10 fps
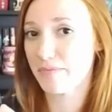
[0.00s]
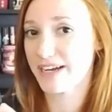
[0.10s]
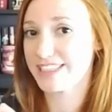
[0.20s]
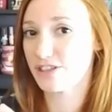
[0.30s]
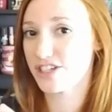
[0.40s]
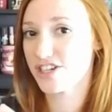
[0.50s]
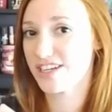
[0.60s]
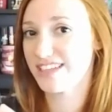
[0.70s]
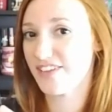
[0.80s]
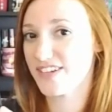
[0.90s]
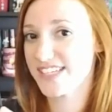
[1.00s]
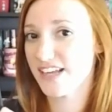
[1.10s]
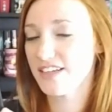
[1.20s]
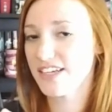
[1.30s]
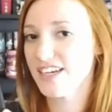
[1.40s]
by Tricia
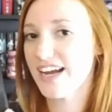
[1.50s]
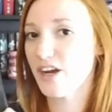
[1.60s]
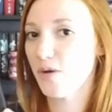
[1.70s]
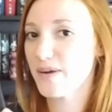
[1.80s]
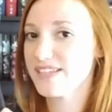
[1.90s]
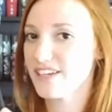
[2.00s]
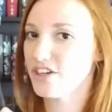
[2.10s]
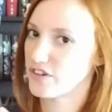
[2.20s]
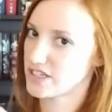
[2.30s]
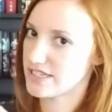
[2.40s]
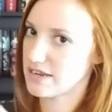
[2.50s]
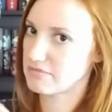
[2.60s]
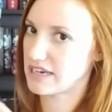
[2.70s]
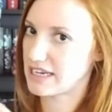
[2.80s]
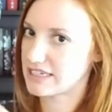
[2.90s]
Levenseller. I hope I said her first name
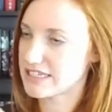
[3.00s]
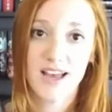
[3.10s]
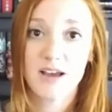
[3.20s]
right.